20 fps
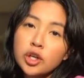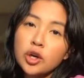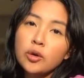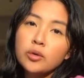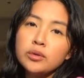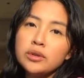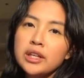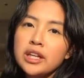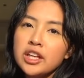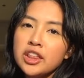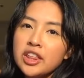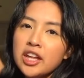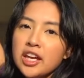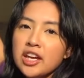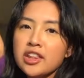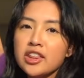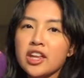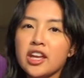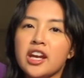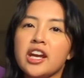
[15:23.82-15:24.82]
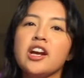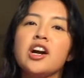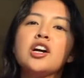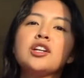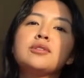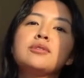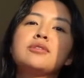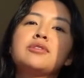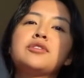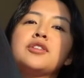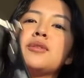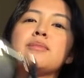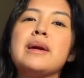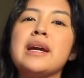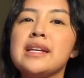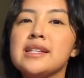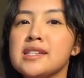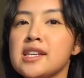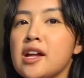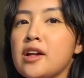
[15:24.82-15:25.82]
The only thing that I got for
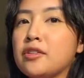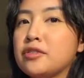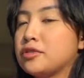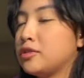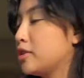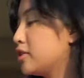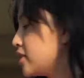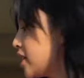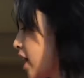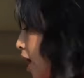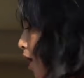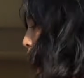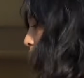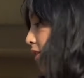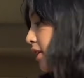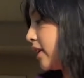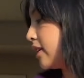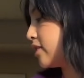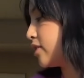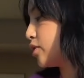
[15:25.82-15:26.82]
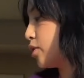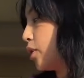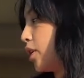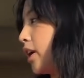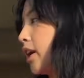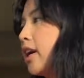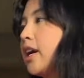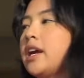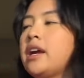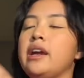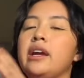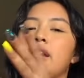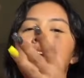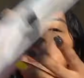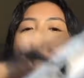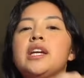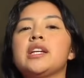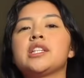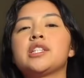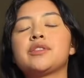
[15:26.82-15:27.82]
myself dun sa outlet store
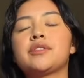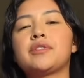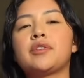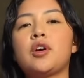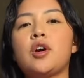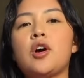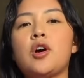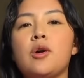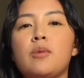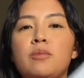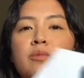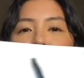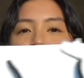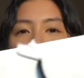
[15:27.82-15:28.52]
is from